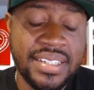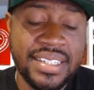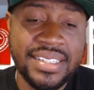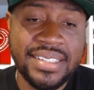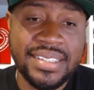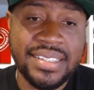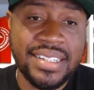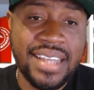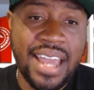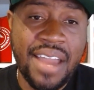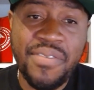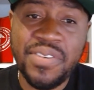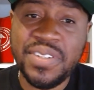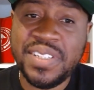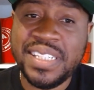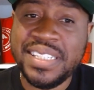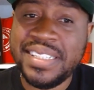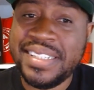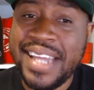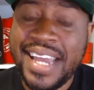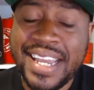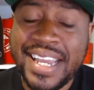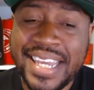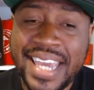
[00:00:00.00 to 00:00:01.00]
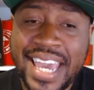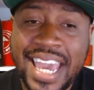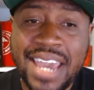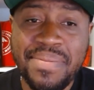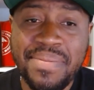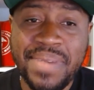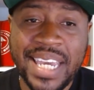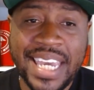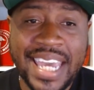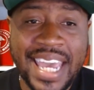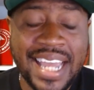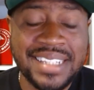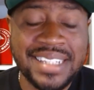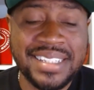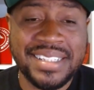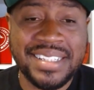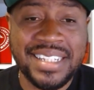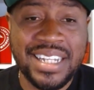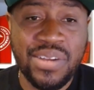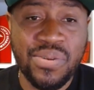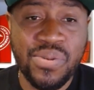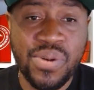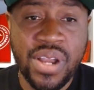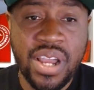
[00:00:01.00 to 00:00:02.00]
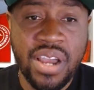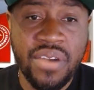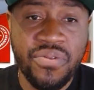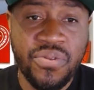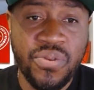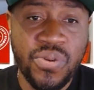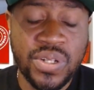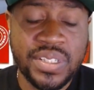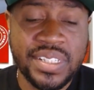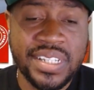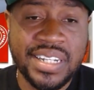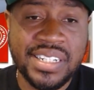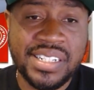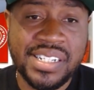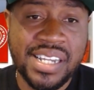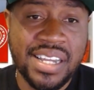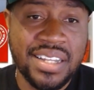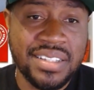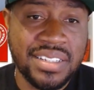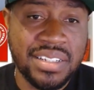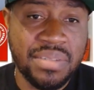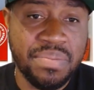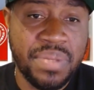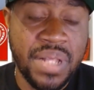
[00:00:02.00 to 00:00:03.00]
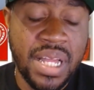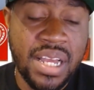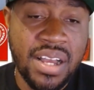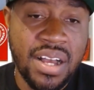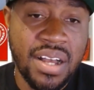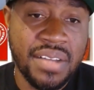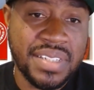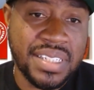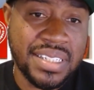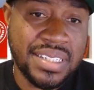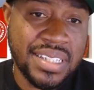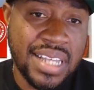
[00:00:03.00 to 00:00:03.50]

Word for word: He's ever since that game in Kansas City where he had four touchdowns in the playoffs.